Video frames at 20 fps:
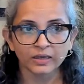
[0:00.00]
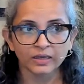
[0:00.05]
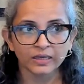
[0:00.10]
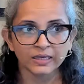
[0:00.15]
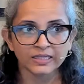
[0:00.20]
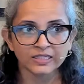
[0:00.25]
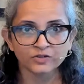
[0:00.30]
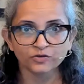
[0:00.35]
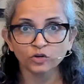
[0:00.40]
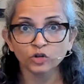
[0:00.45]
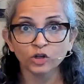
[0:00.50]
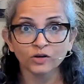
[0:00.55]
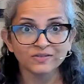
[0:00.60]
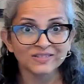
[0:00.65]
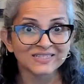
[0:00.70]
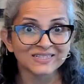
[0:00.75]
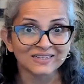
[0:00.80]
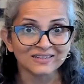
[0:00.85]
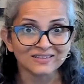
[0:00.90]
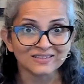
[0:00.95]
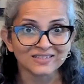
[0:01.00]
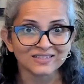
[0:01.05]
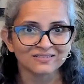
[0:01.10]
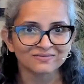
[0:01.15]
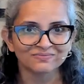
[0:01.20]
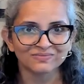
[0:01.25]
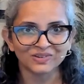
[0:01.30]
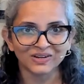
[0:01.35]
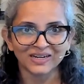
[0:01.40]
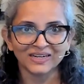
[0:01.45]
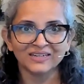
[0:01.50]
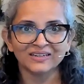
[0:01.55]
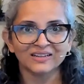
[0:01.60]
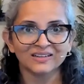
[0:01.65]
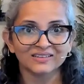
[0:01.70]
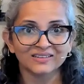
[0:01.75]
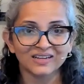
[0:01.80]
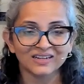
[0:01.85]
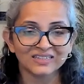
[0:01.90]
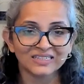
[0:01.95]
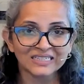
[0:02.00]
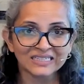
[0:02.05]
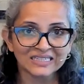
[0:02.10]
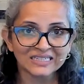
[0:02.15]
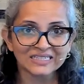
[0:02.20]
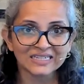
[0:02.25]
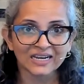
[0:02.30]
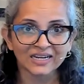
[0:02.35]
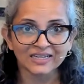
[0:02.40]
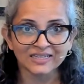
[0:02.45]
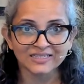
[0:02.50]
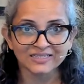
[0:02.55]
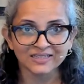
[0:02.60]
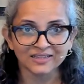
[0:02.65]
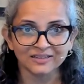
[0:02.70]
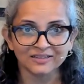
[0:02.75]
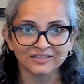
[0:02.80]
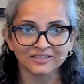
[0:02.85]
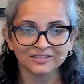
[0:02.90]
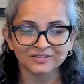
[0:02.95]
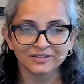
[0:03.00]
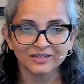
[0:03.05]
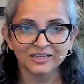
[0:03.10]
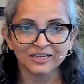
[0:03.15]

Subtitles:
it's full of cells, right? Like they're teeny tiny cells.